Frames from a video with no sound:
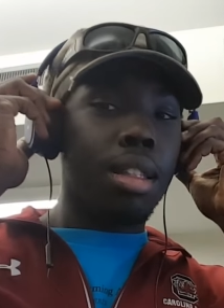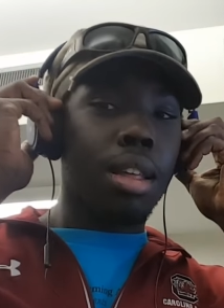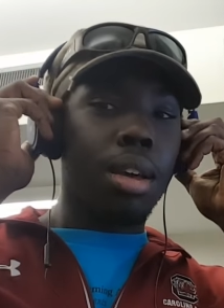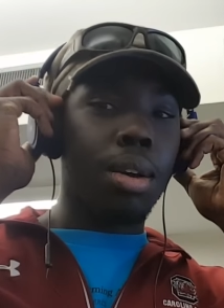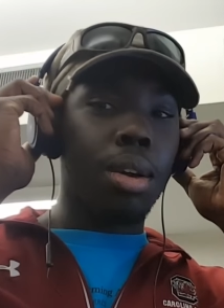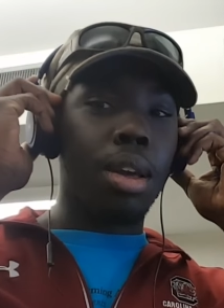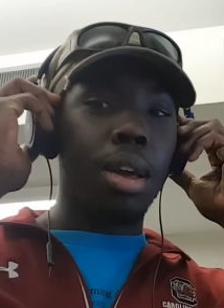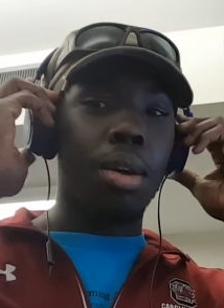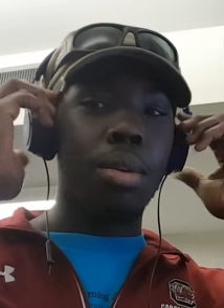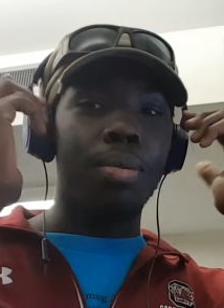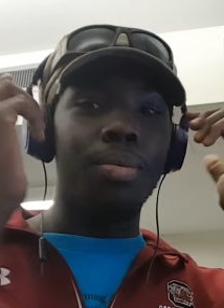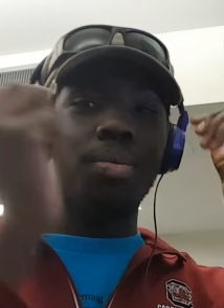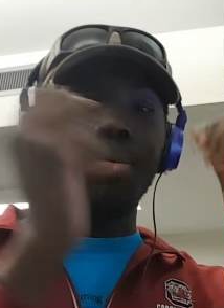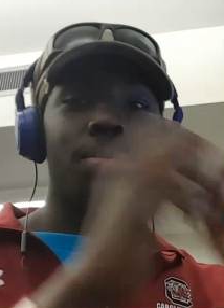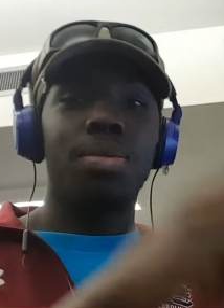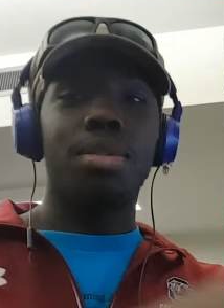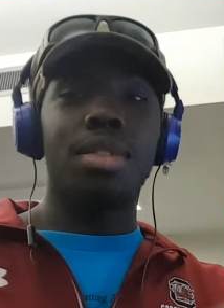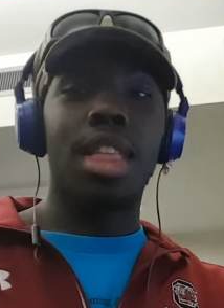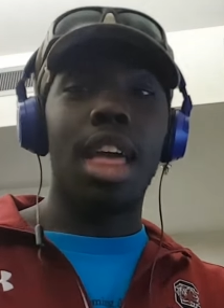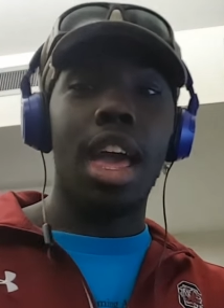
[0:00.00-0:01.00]
there you go,
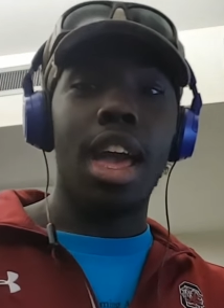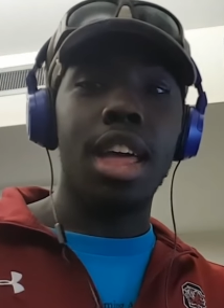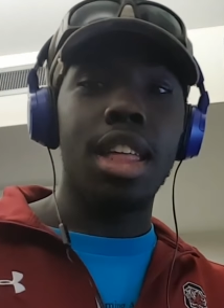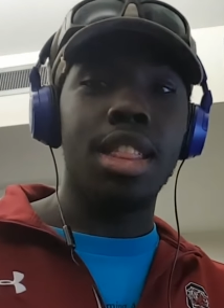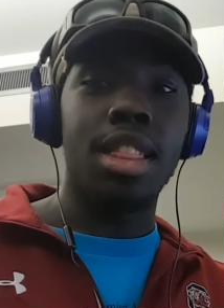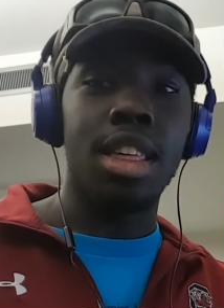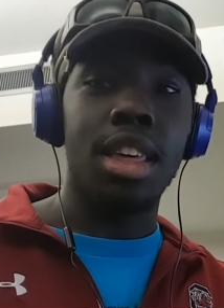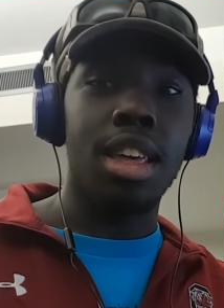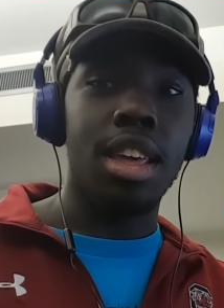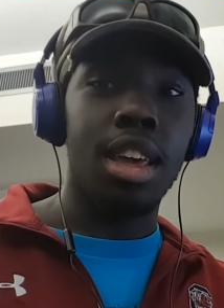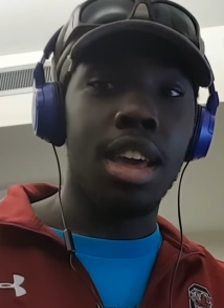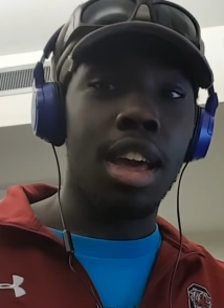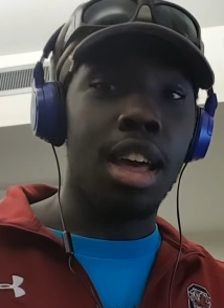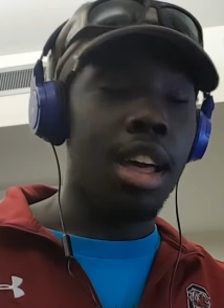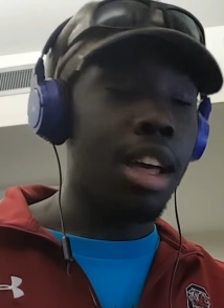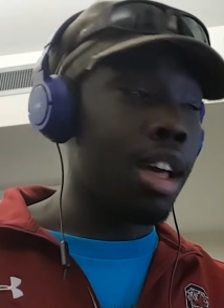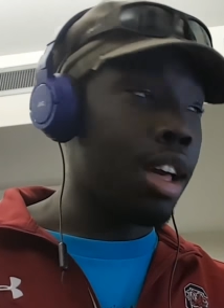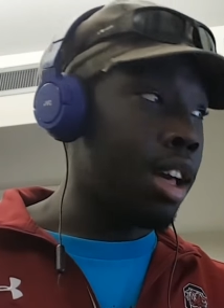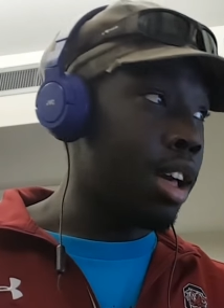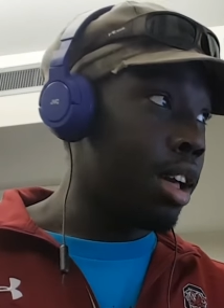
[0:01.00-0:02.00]
that the
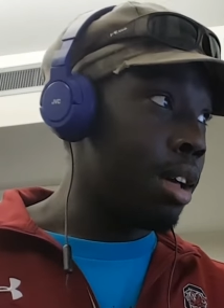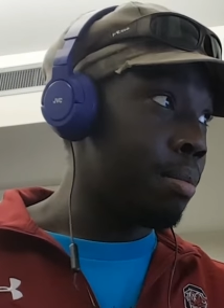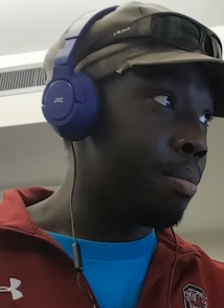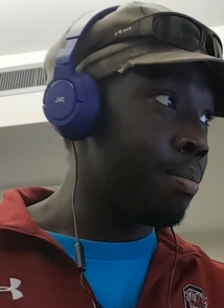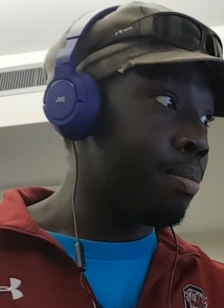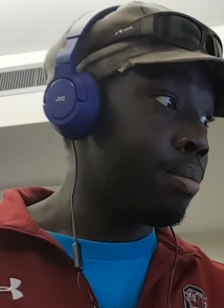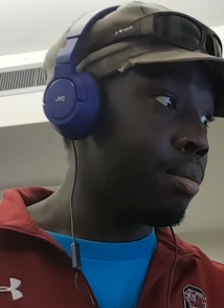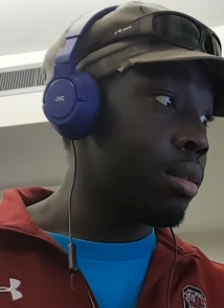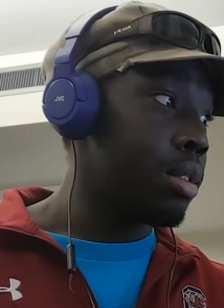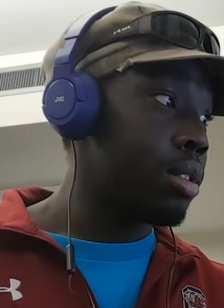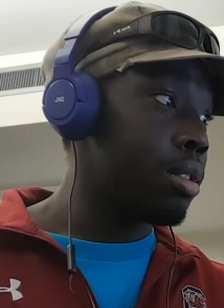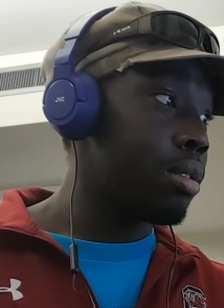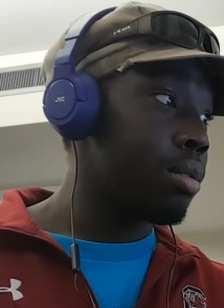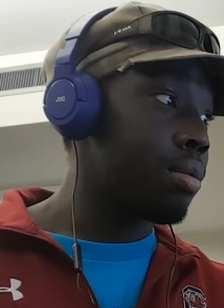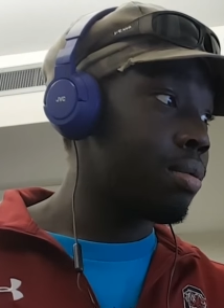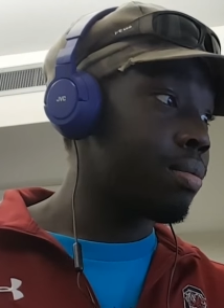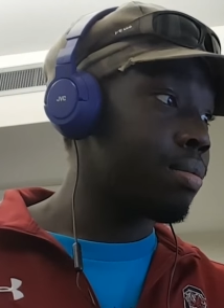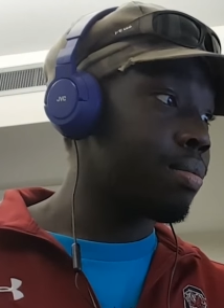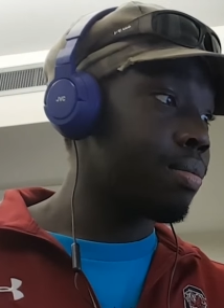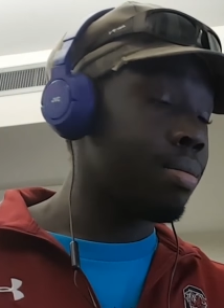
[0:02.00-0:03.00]
um,
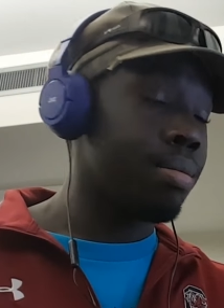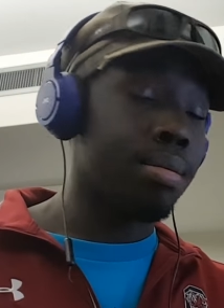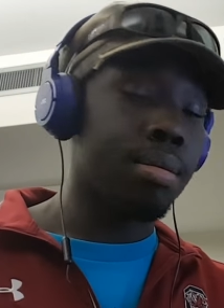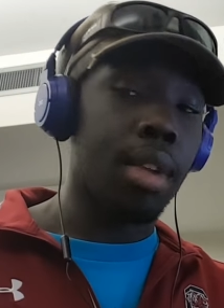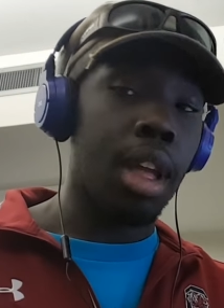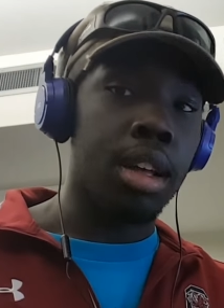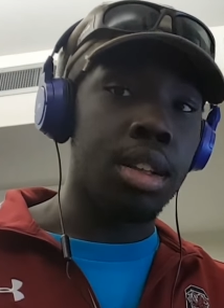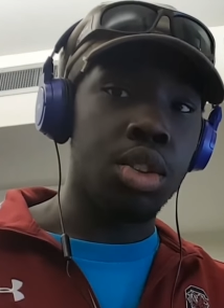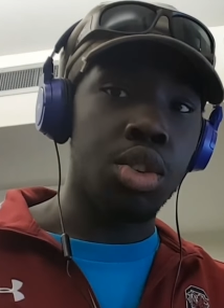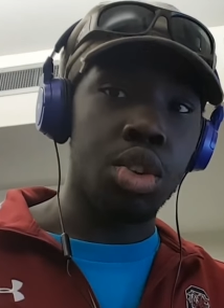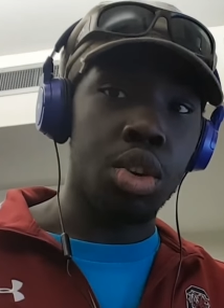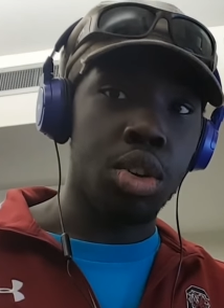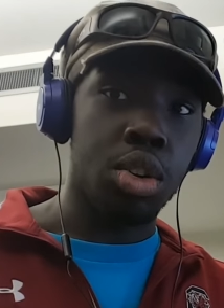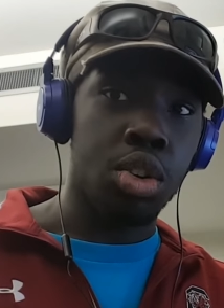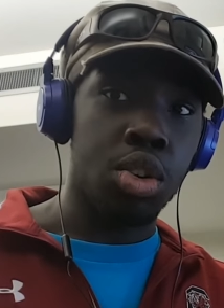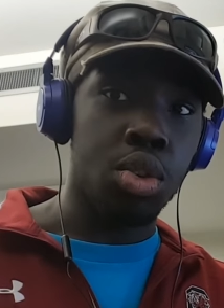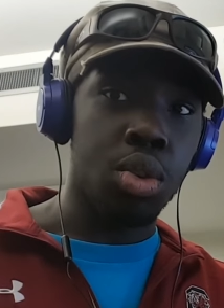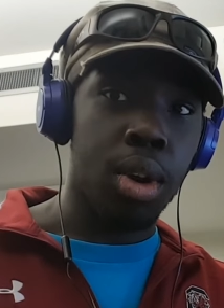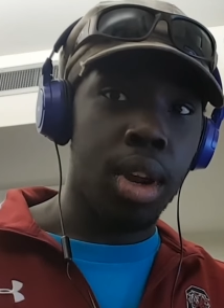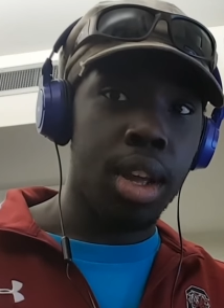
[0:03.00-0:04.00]

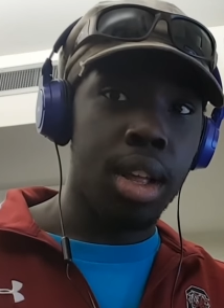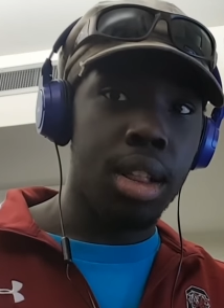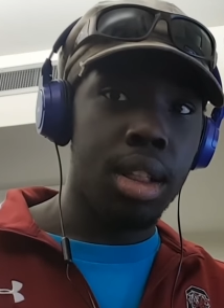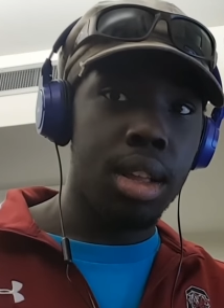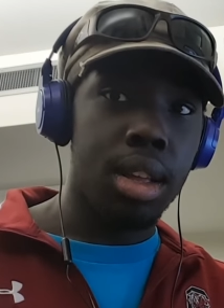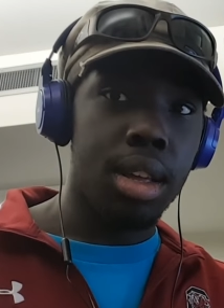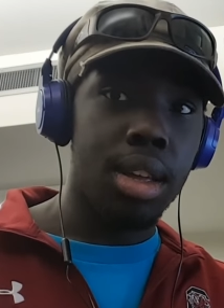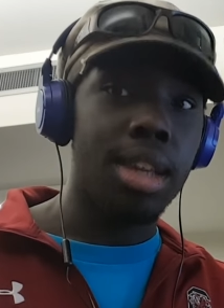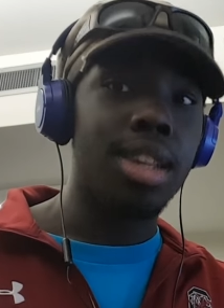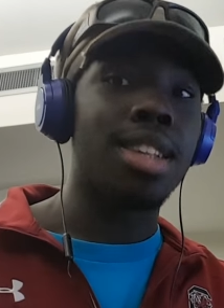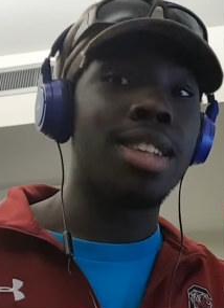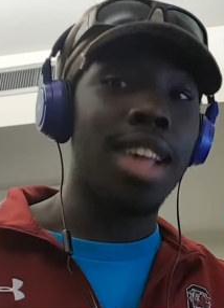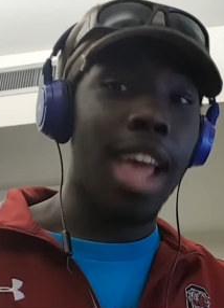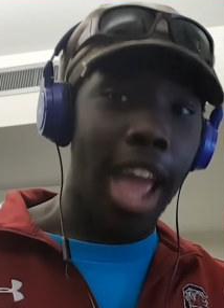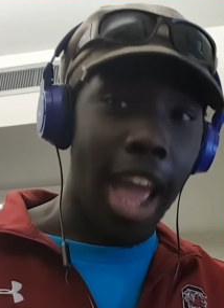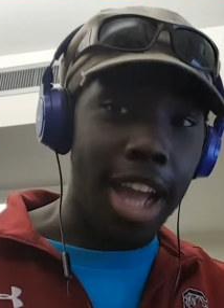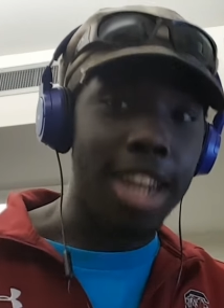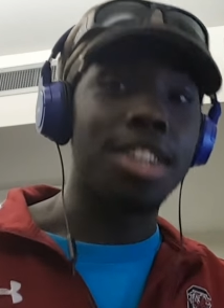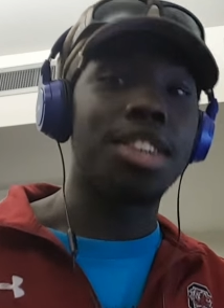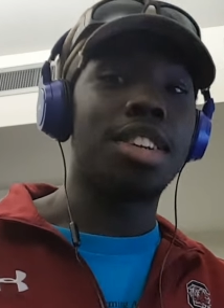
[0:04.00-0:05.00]
uncertain trail is
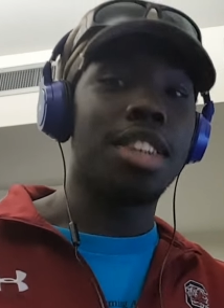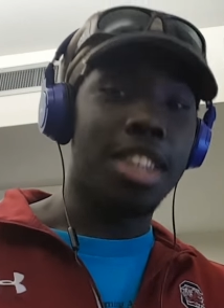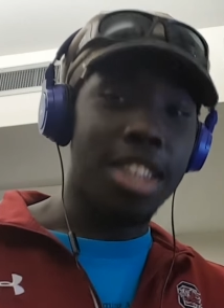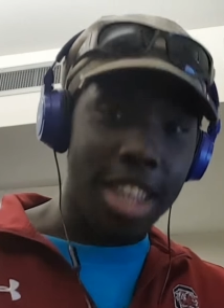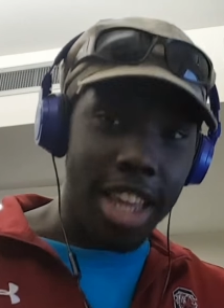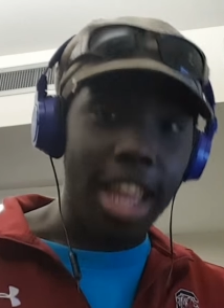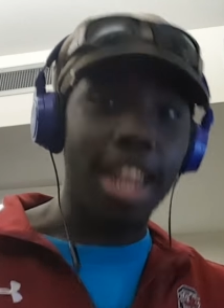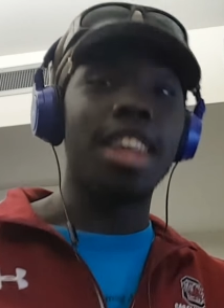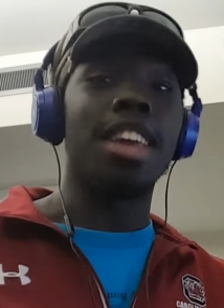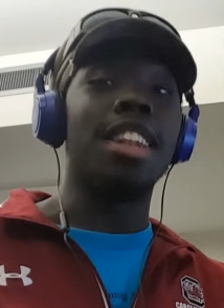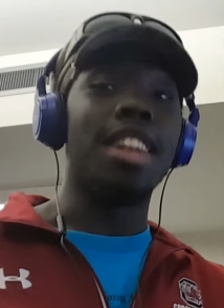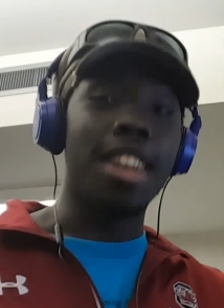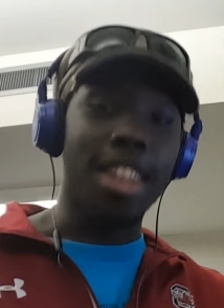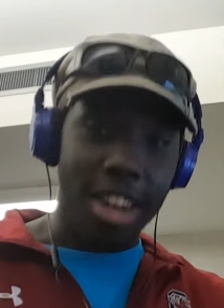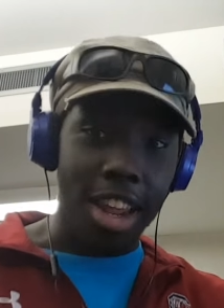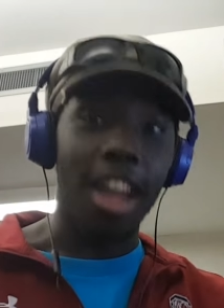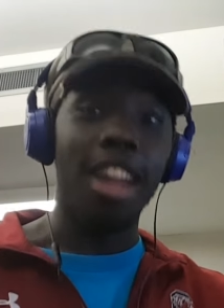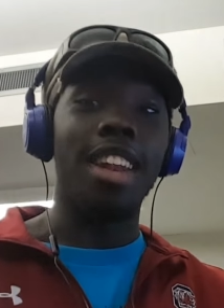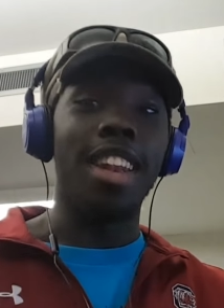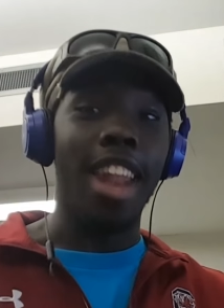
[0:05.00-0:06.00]
actually getting
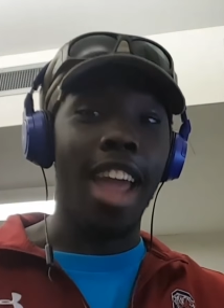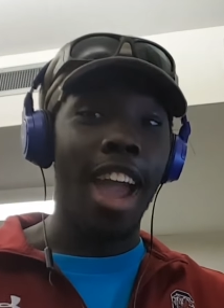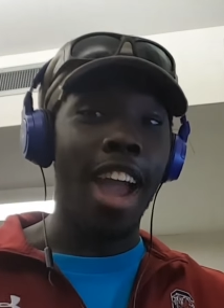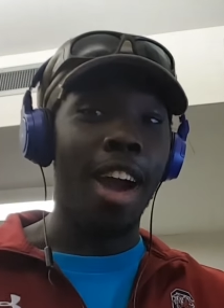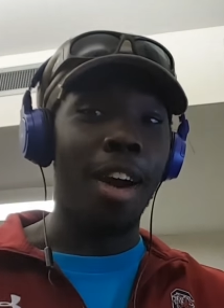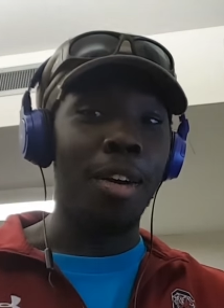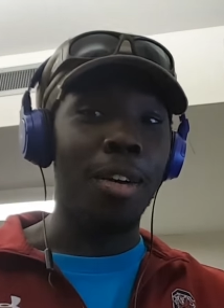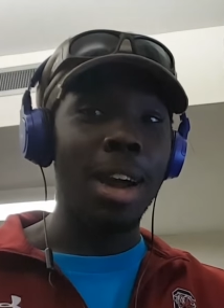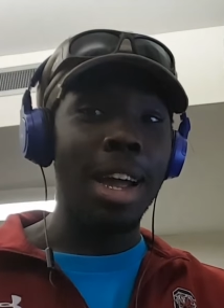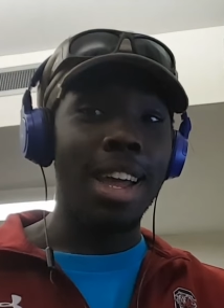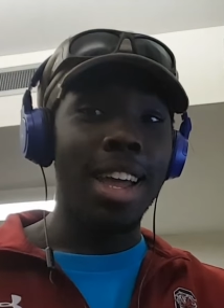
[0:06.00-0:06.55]
done now.